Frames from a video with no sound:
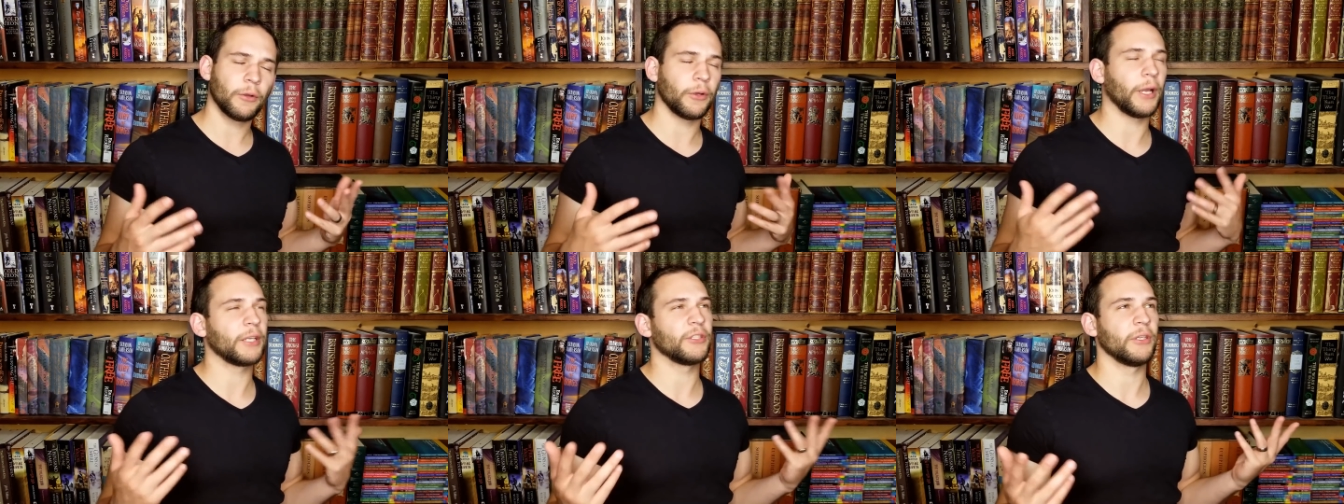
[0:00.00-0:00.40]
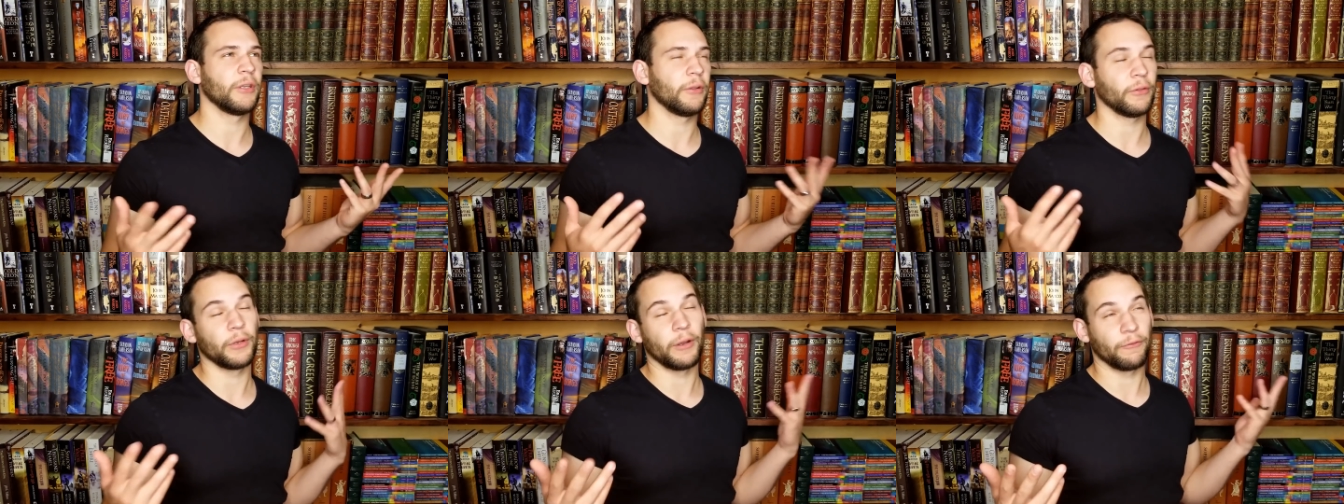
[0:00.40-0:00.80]
or actually
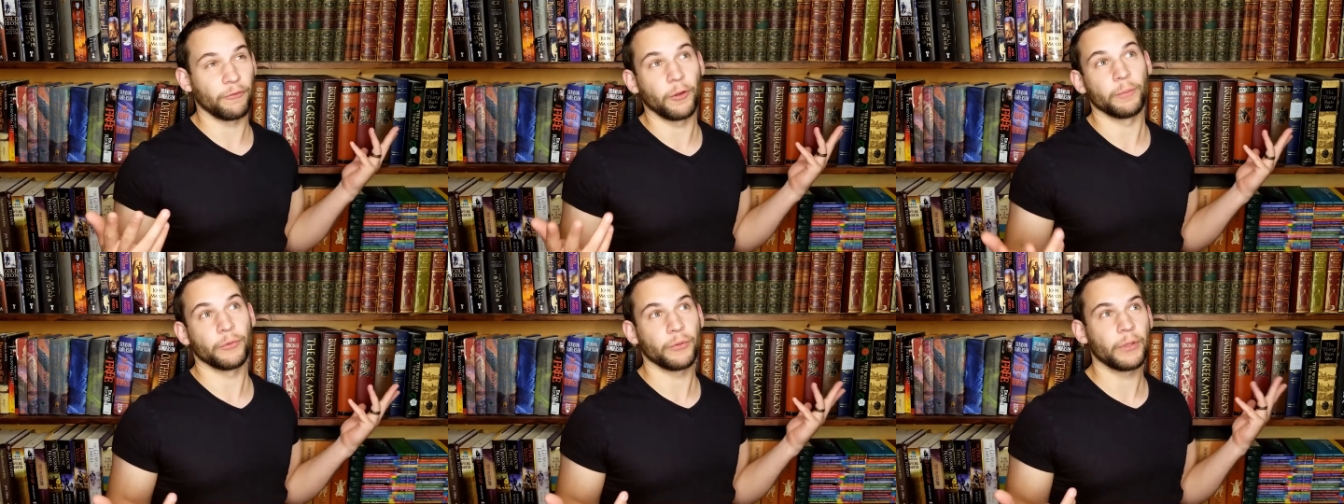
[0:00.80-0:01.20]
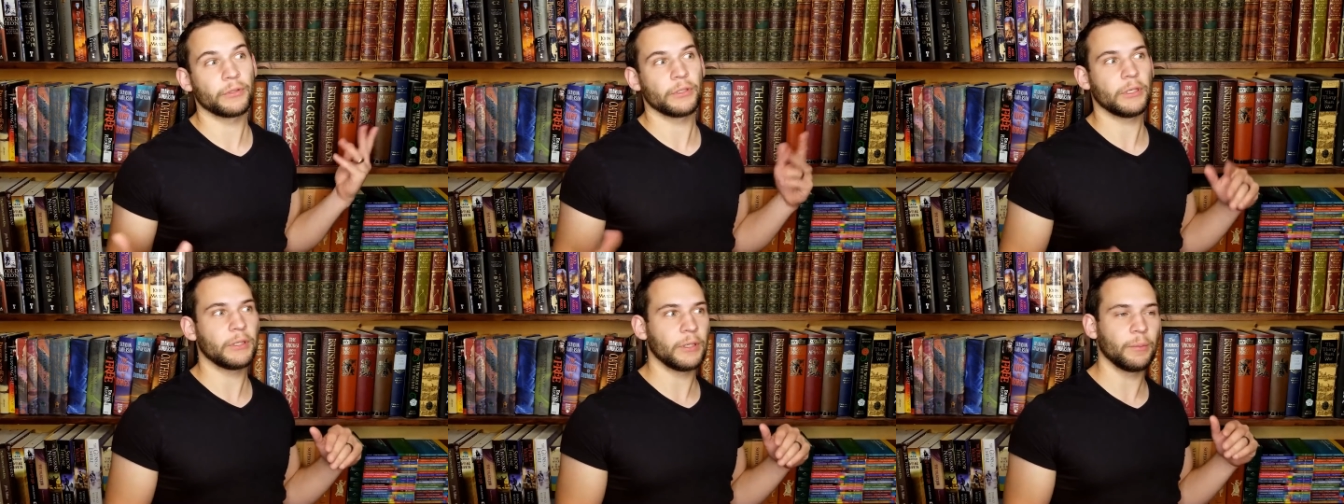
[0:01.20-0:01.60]
they're not from
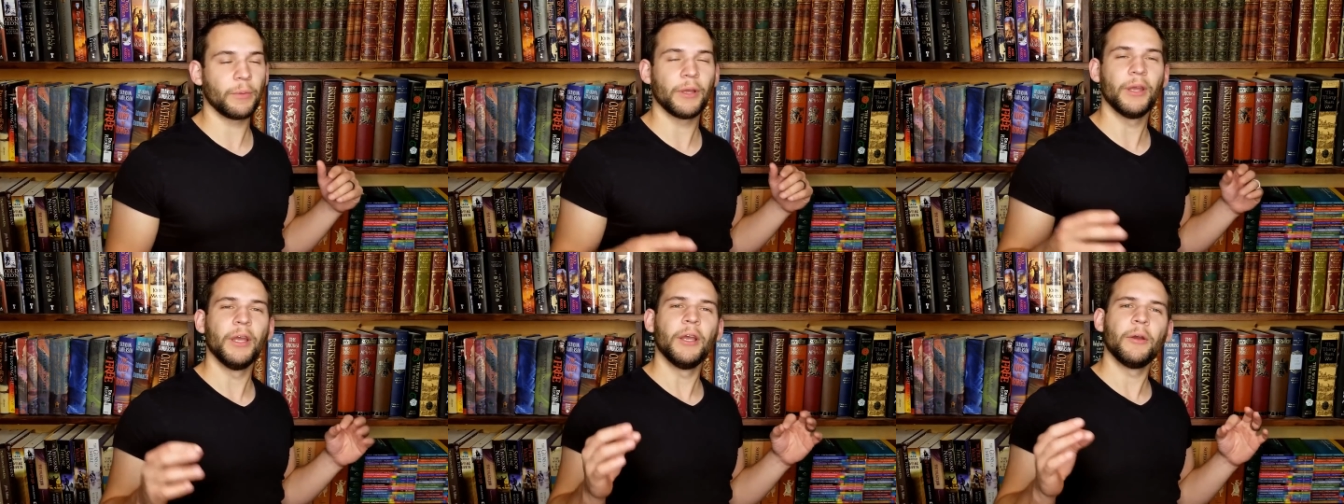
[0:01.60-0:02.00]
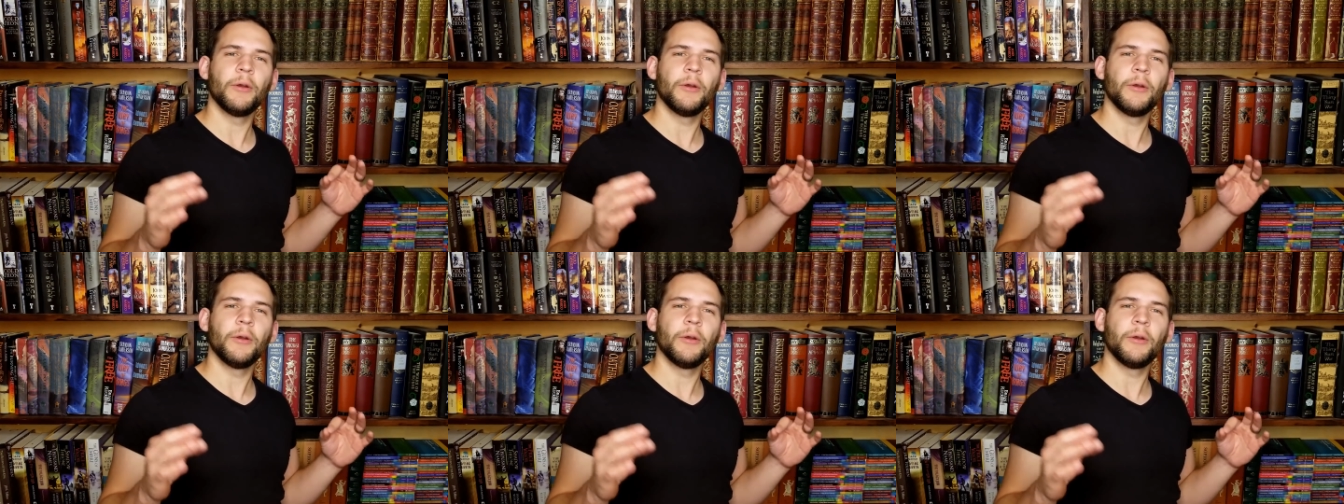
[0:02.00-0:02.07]
2018, but